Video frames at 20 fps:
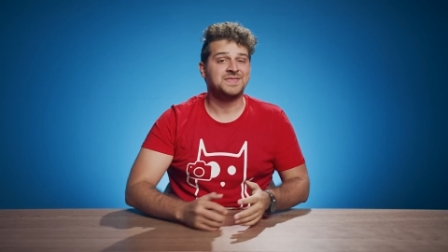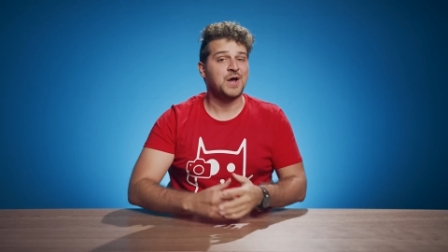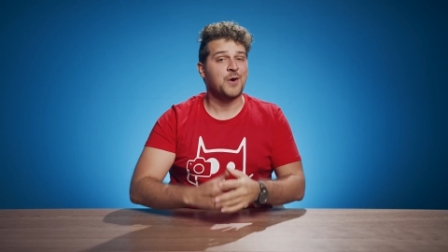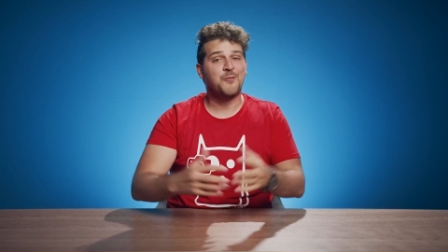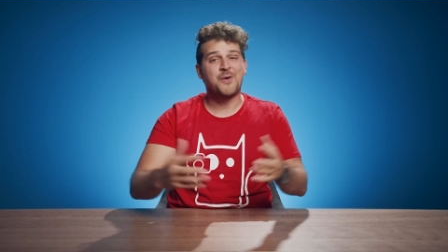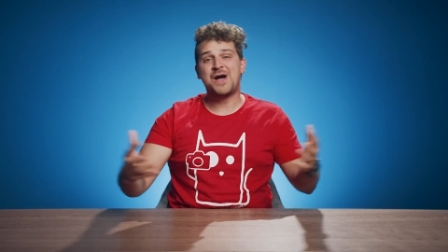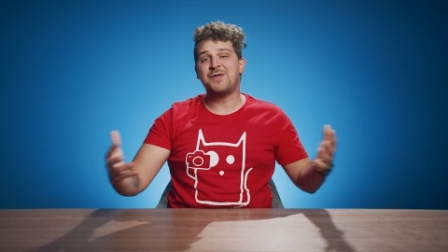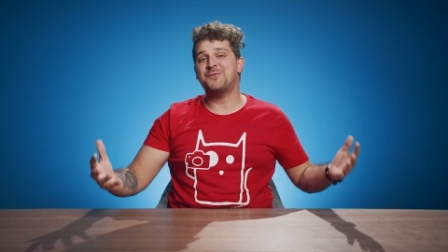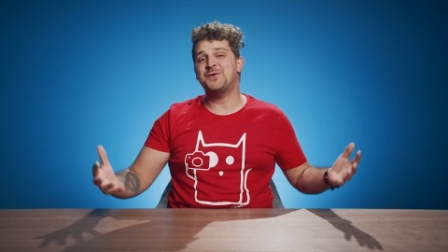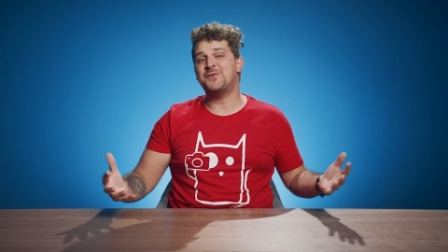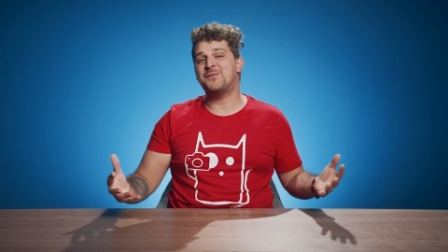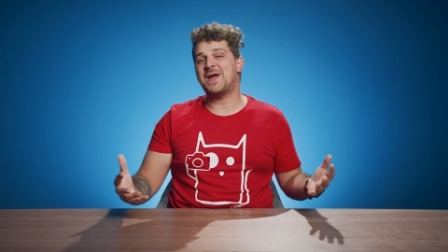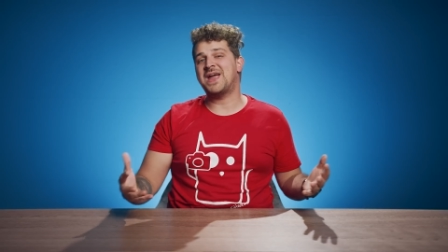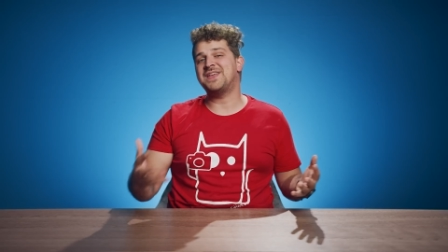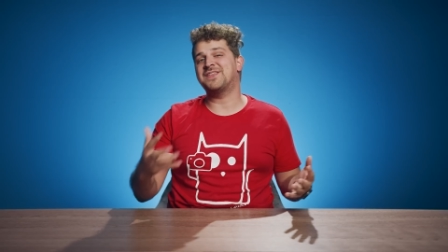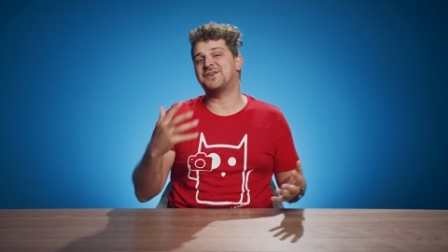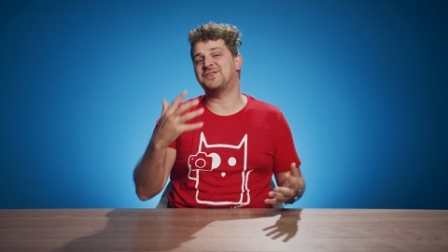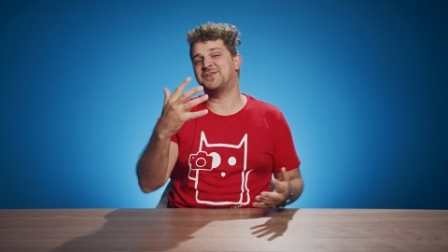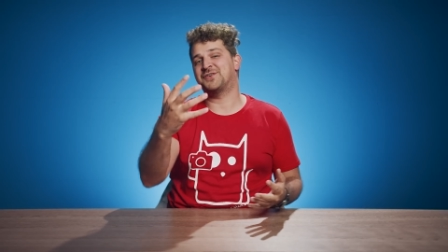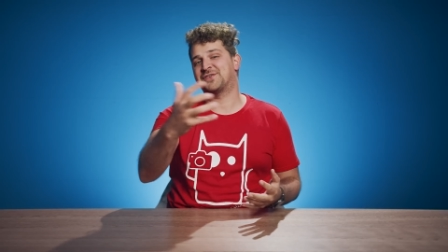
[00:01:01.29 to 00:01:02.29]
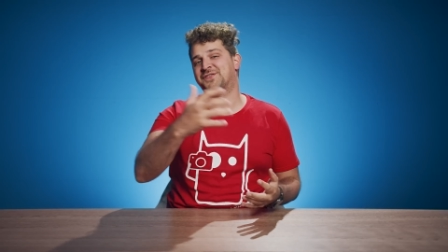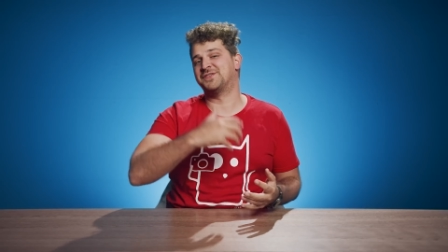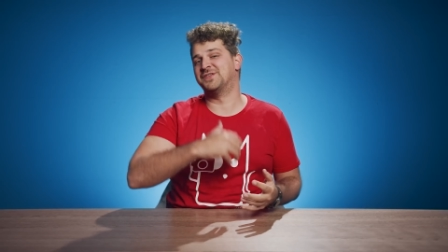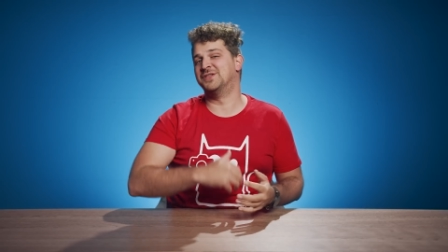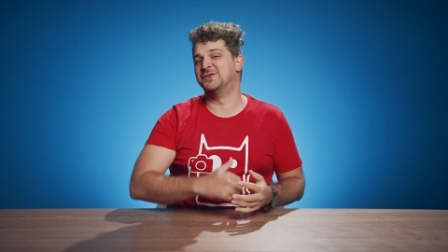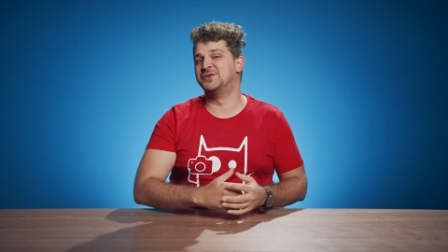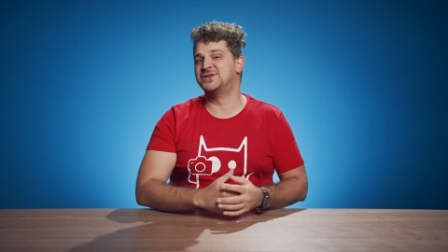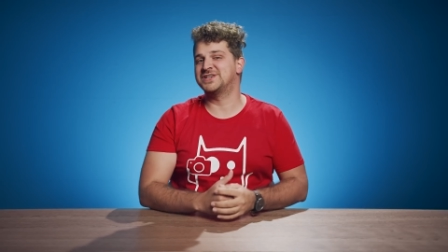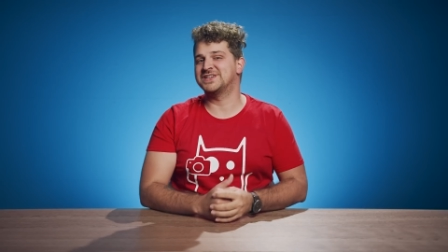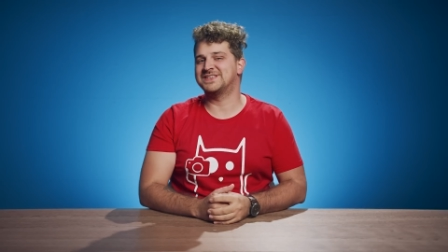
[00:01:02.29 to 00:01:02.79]
Now while we wait on your
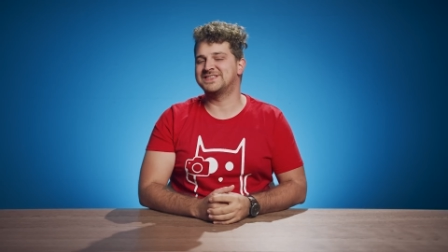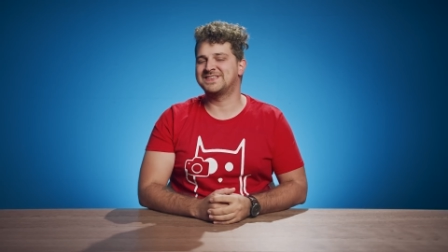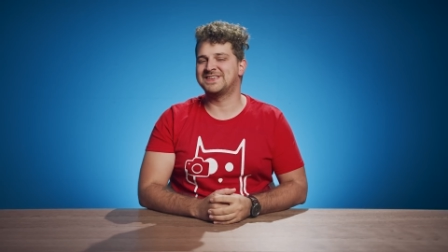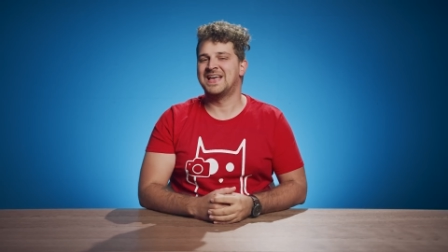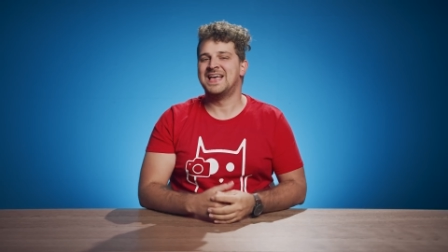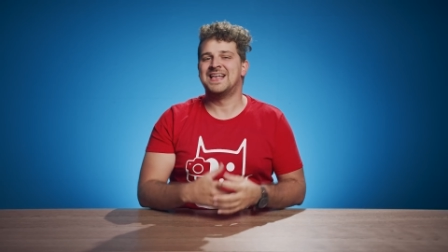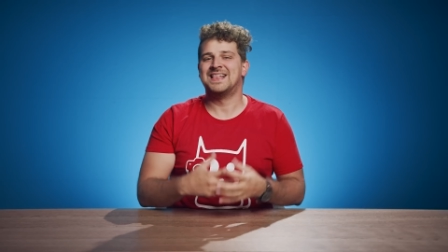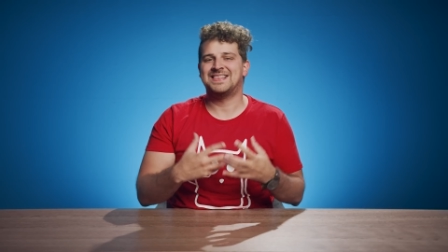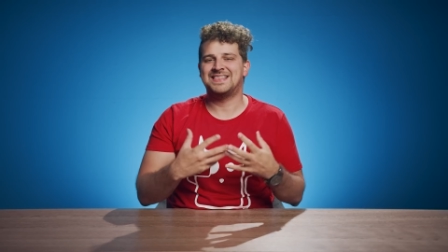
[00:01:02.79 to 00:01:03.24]
solutions,